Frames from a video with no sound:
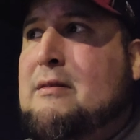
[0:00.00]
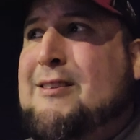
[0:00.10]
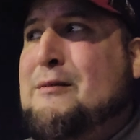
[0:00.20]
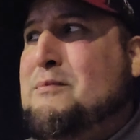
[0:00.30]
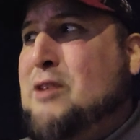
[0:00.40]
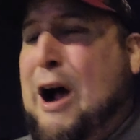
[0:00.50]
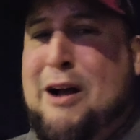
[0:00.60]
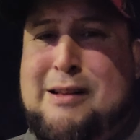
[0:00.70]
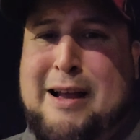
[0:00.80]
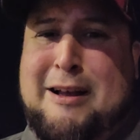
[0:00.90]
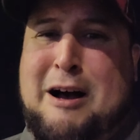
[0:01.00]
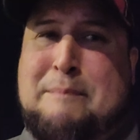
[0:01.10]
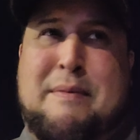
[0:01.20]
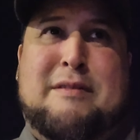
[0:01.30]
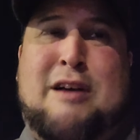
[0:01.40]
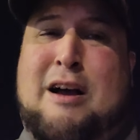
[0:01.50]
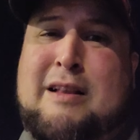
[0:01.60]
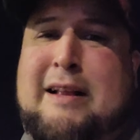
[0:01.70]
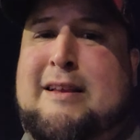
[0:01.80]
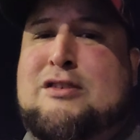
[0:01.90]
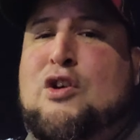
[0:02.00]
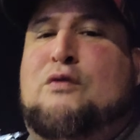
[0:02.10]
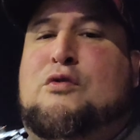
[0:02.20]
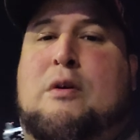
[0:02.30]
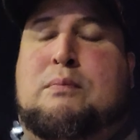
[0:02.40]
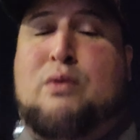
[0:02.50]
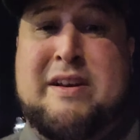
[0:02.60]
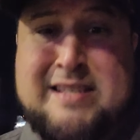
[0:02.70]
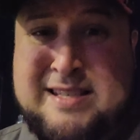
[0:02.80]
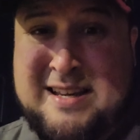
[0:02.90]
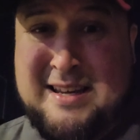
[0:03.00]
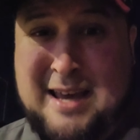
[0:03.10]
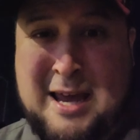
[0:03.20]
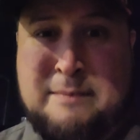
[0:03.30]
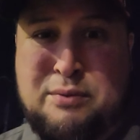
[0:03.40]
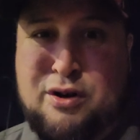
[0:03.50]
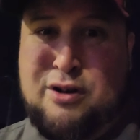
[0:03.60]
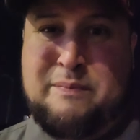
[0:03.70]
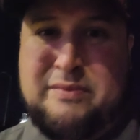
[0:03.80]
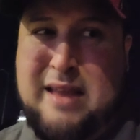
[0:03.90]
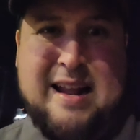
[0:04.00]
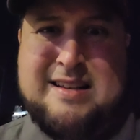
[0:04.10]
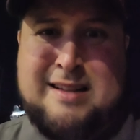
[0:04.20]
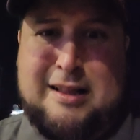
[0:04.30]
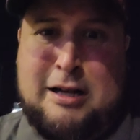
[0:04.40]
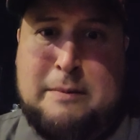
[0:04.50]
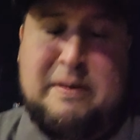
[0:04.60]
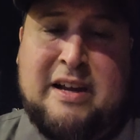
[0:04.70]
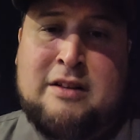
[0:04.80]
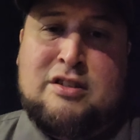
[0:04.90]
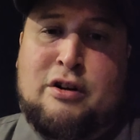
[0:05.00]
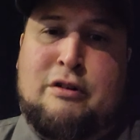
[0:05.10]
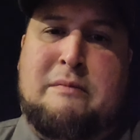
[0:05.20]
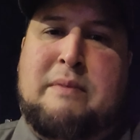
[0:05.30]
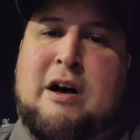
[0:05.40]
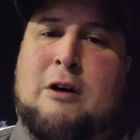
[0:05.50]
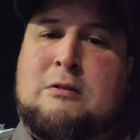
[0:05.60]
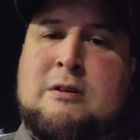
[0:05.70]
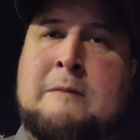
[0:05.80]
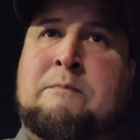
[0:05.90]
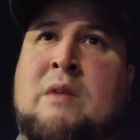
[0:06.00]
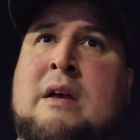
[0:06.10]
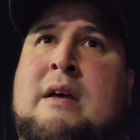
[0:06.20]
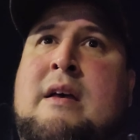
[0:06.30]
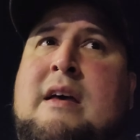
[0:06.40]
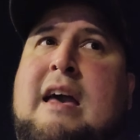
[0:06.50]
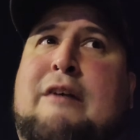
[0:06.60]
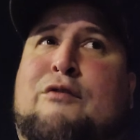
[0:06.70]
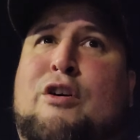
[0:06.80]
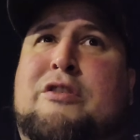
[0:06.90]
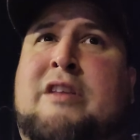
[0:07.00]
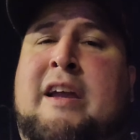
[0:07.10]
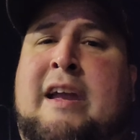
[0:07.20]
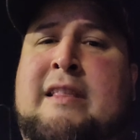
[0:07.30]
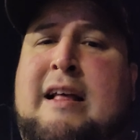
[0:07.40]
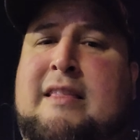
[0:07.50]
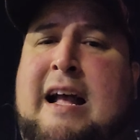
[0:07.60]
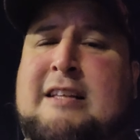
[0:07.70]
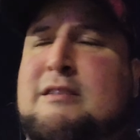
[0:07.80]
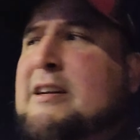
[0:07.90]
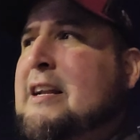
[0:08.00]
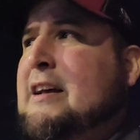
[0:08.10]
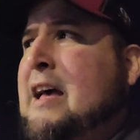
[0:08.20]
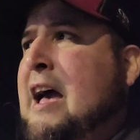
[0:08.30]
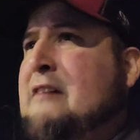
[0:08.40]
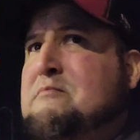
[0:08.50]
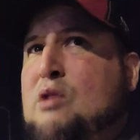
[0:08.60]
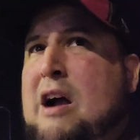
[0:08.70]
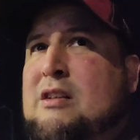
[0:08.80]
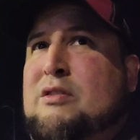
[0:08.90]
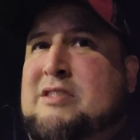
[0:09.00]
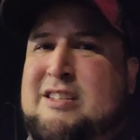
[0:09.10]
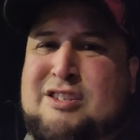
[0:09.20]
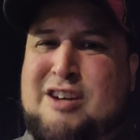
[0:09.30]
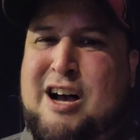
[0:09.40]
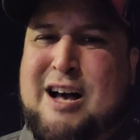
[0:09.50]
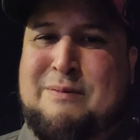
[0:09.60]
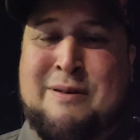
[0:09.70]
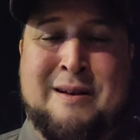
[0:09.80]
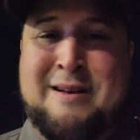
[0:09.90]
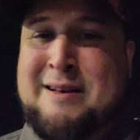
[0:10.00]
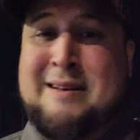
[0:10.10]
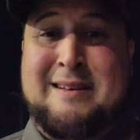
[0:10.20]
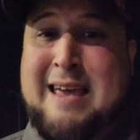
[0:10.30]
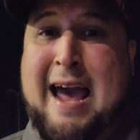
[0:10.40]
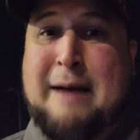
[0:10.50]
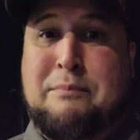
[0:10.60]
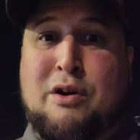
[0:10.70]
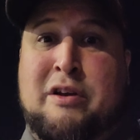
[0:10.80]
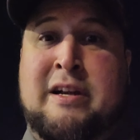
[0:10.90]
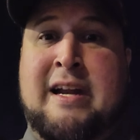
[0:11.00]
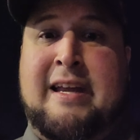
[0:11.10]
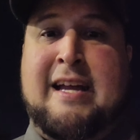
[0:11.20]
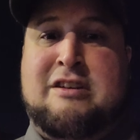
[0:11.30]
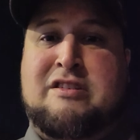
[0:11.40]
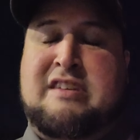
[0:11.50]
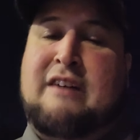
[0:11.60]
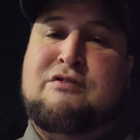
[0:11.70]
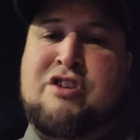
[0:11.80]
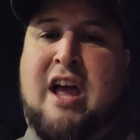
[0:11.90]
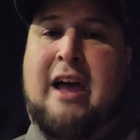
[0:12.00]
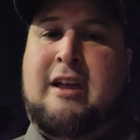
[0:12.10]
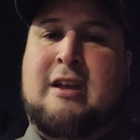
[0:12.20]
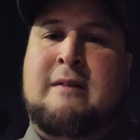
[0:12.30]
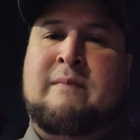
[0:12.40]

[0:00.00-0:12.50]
To talk like this over a preseason game, bro, that is nothing to be concerned about. If you're thinking that that's gonna have Brock lose his job, yeah, bro, you need to get yourself checked.